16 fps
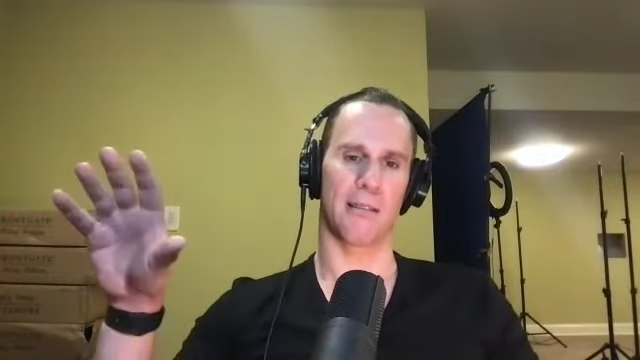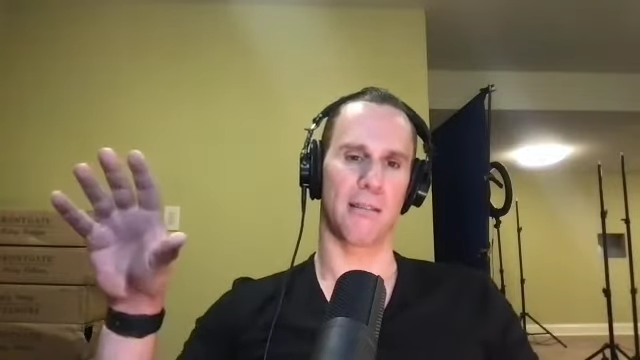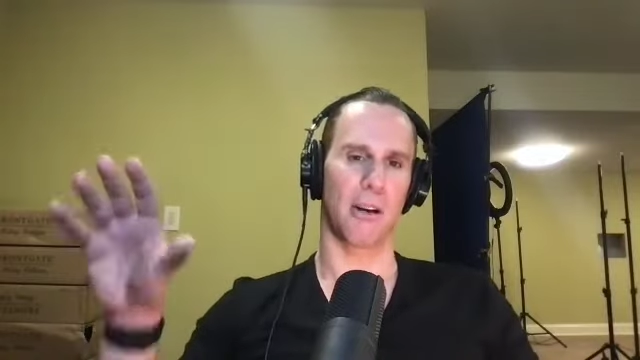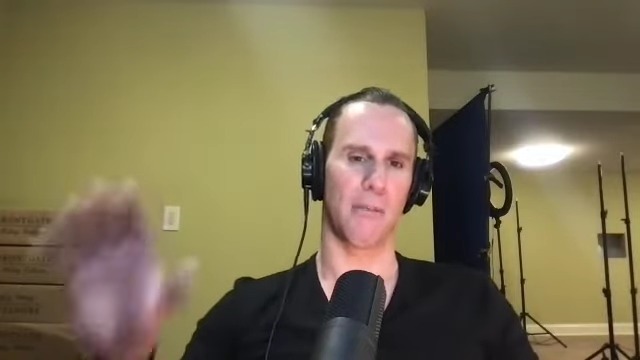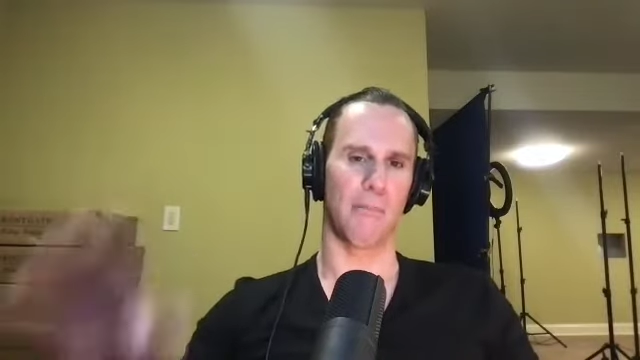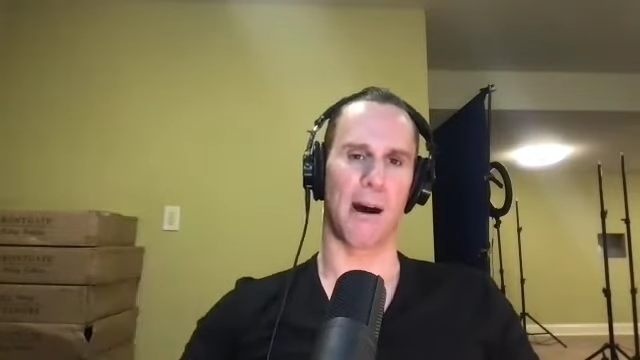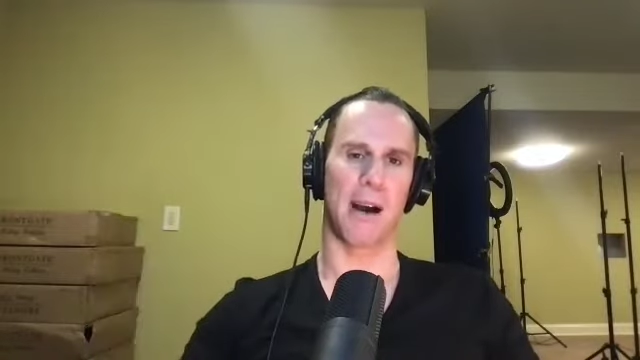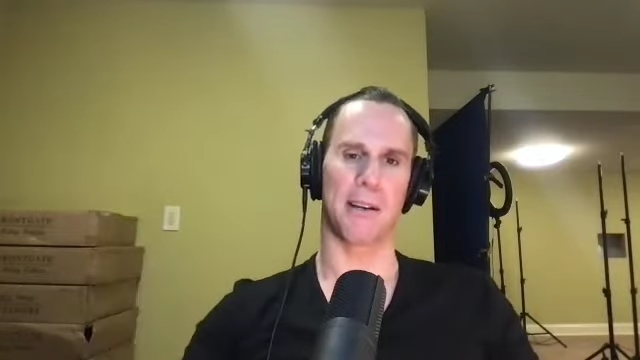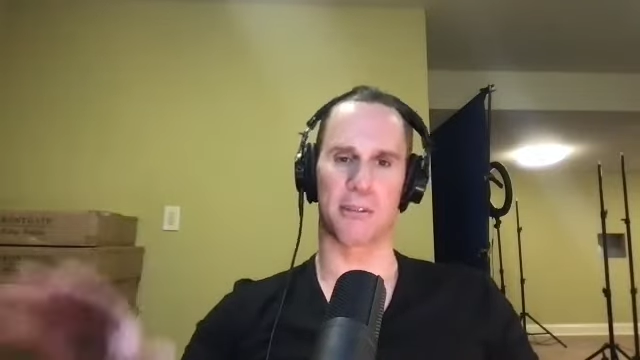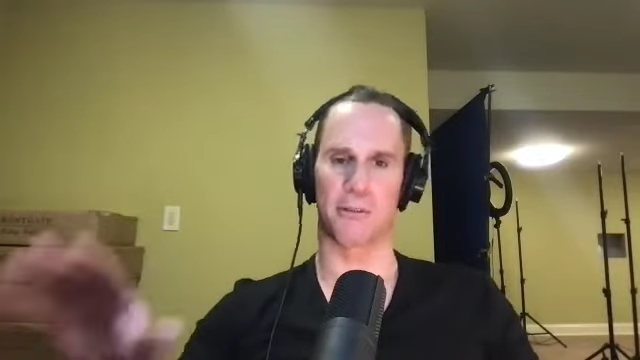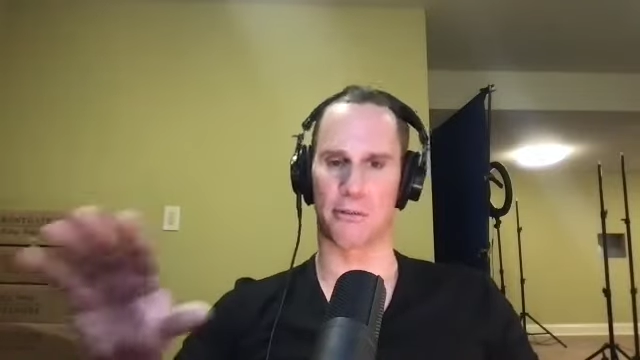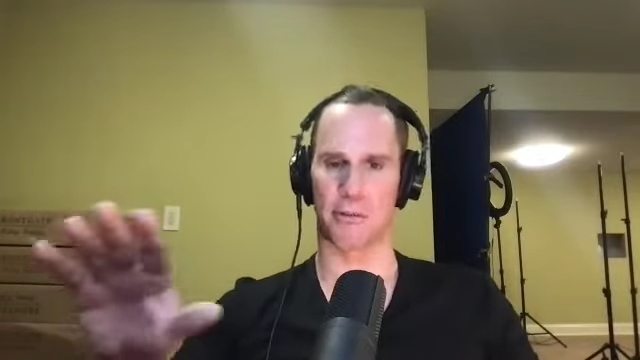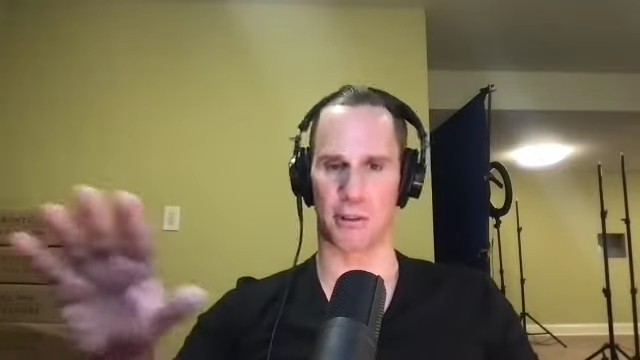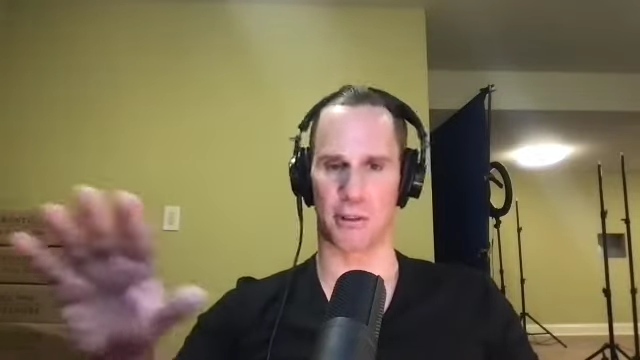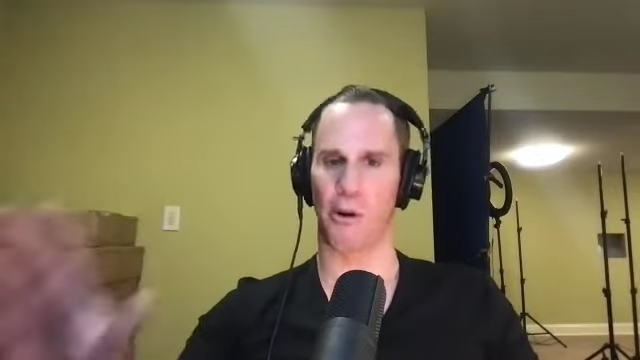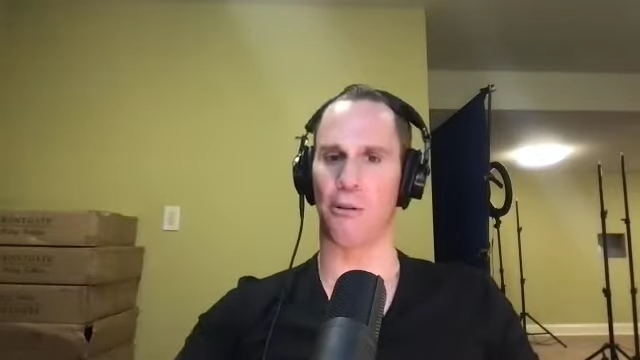you know,
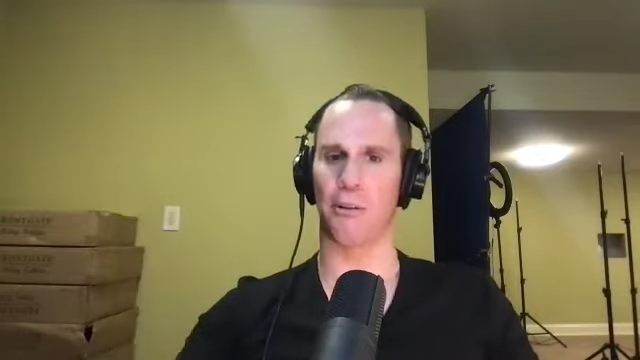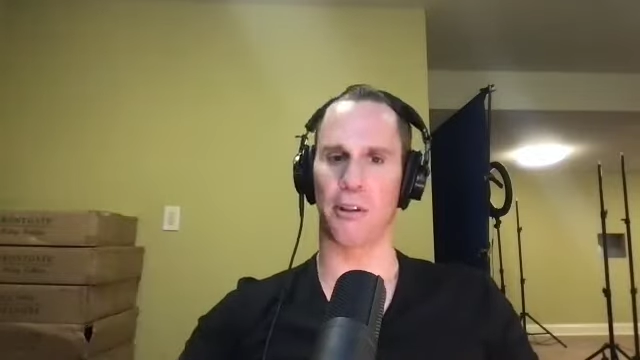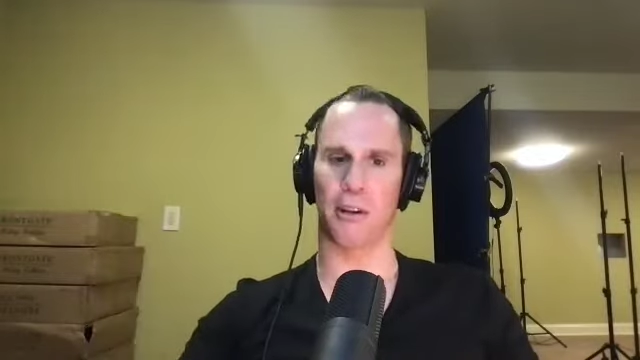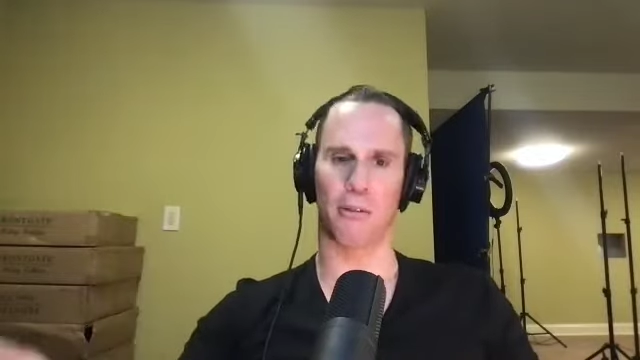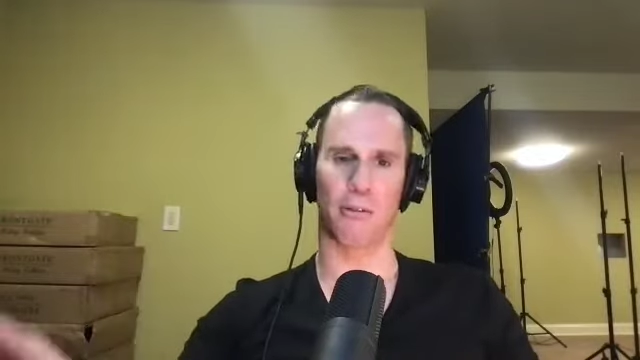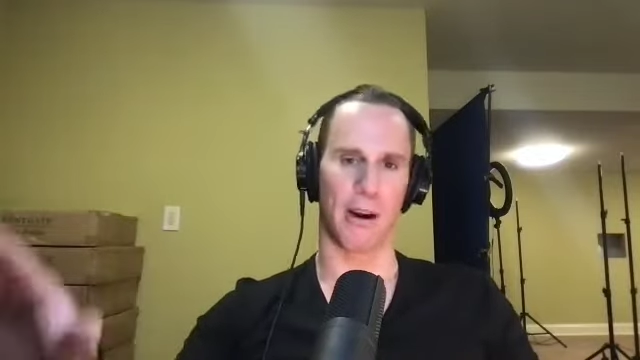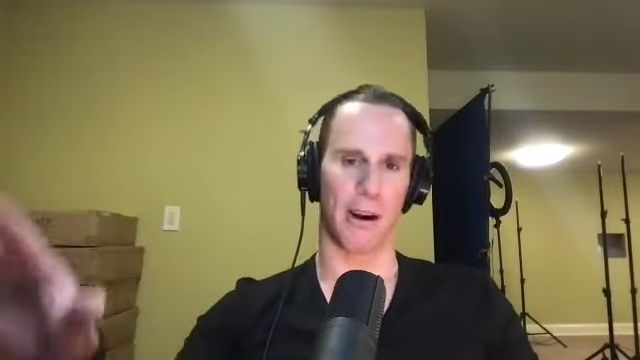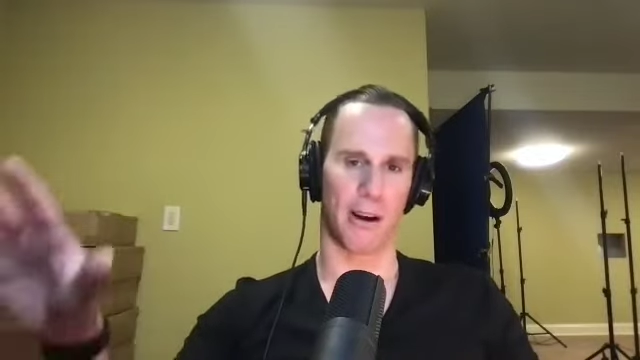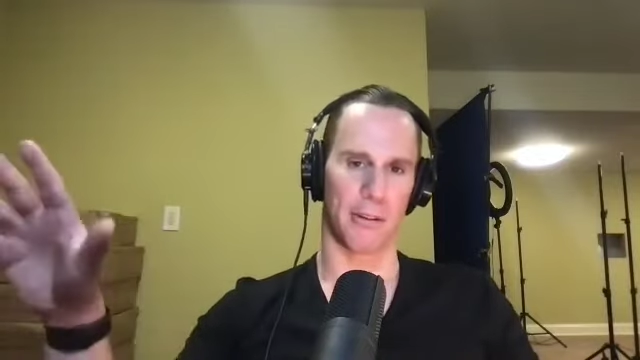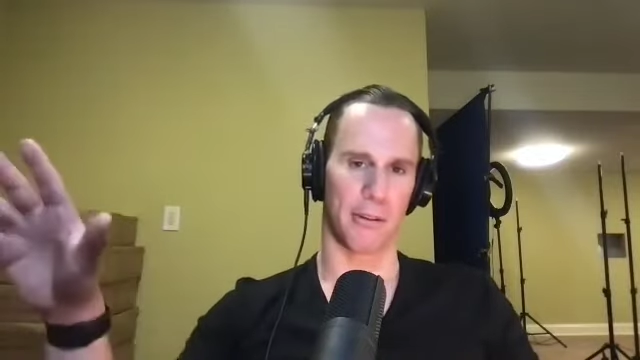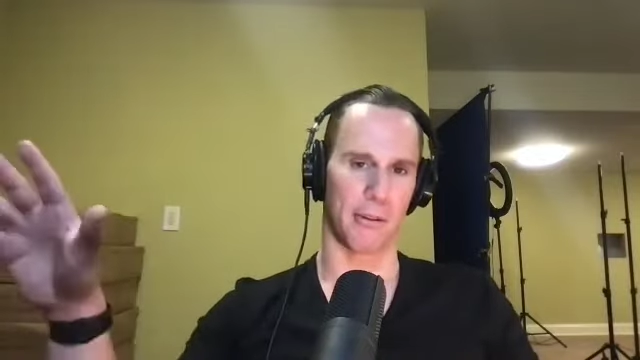Meisner is the holy grail.